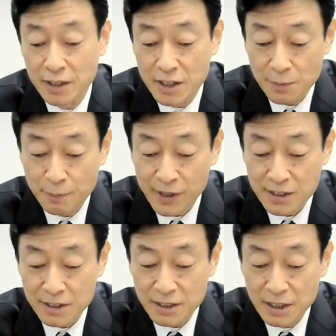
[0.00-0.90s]
In the
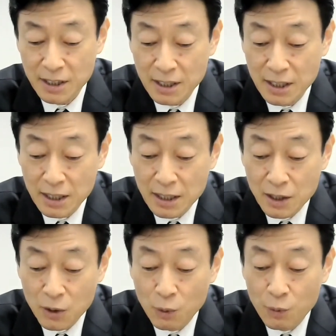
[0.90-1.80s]
past,
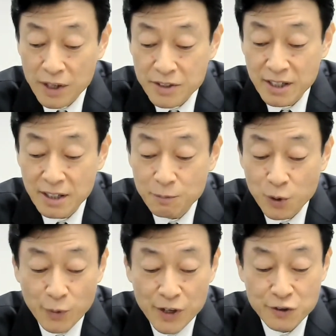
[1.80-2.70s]
wealthy
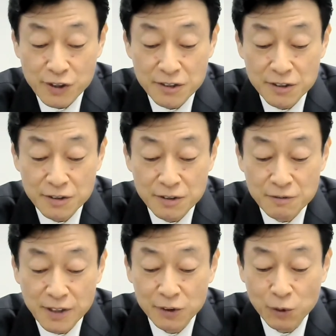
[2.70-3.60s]
professionals
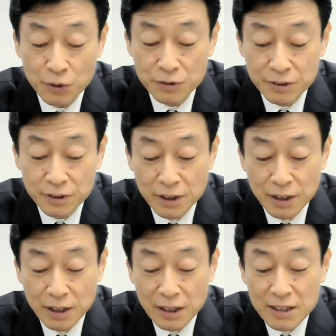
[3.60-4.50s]
were told
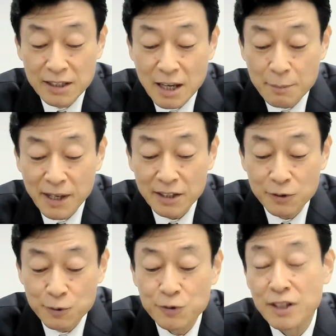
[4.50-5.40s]
never
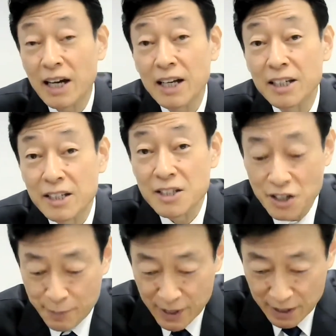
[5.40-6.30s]
to die in
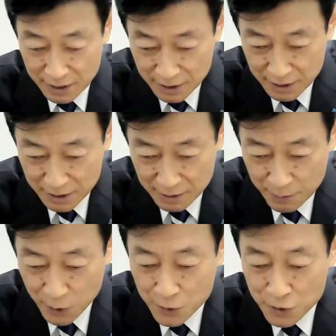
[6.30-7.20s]
Japan
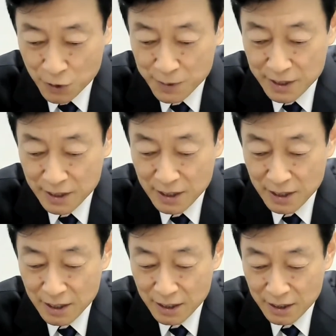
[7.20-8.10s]
because of the
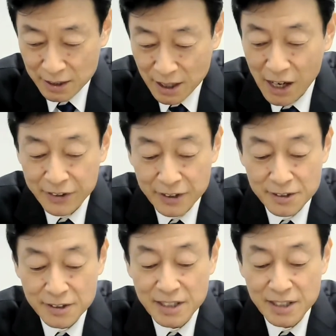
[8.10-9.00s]

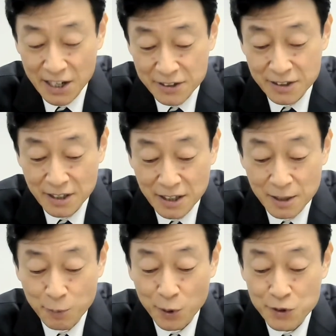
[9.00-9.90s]
inheritance tax
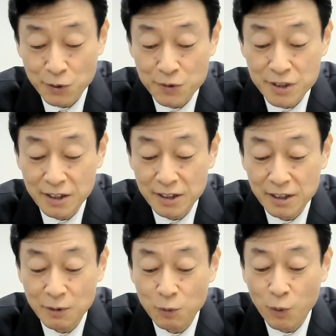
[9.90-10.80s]
imposed on
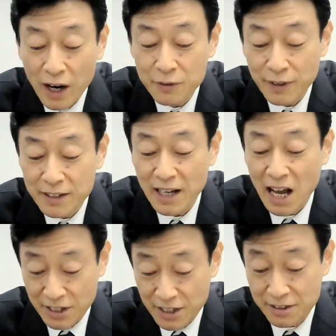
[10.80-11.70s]
their worldwide
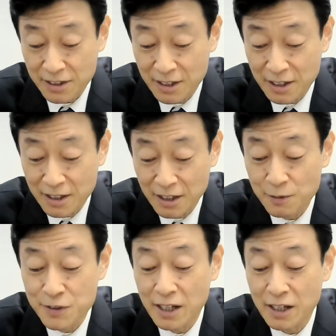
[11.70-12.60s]
assets
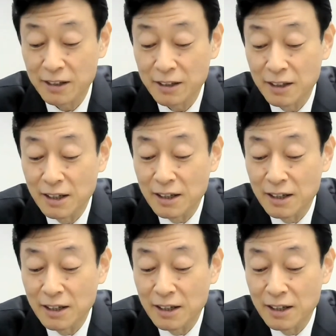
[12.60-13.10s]
if they